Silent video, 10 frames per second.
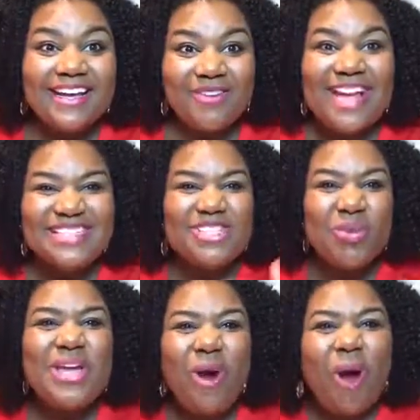Right? So
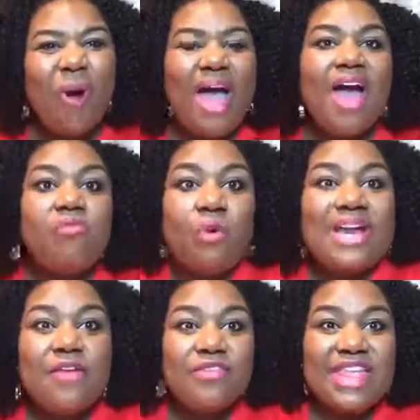we all have
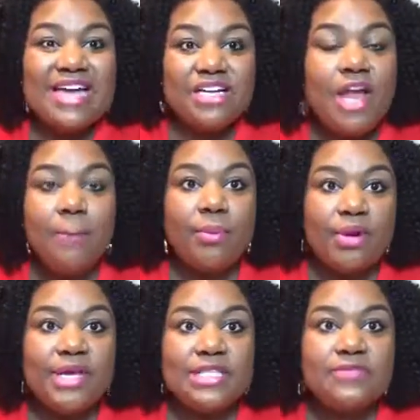whatever that
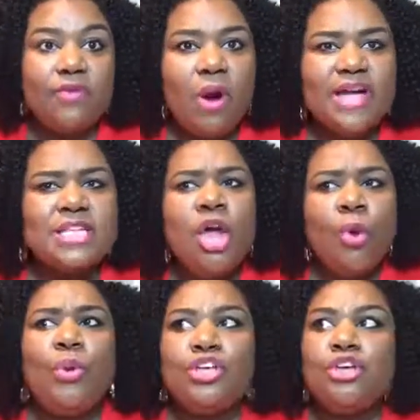number is for us,
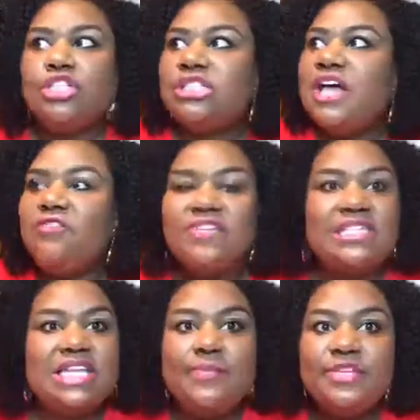where your
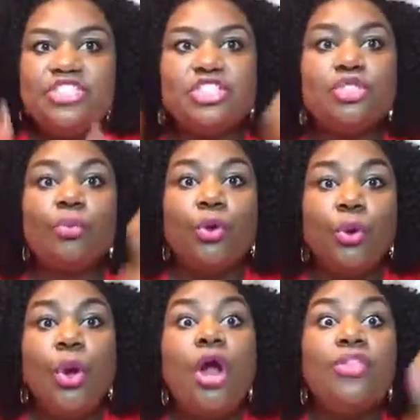self-esteem is just
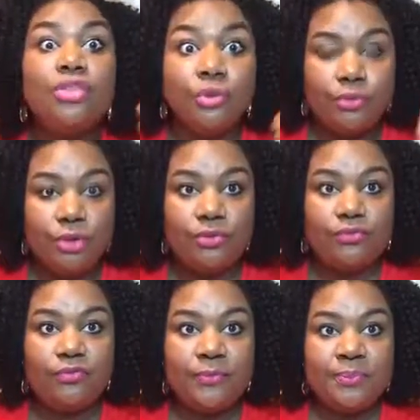through the
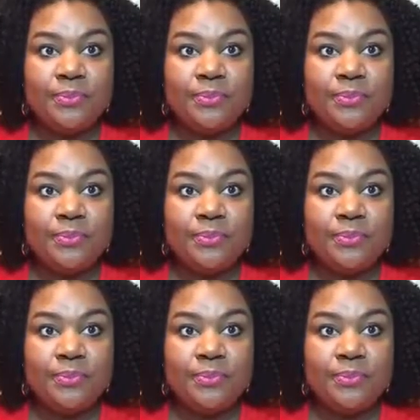roof.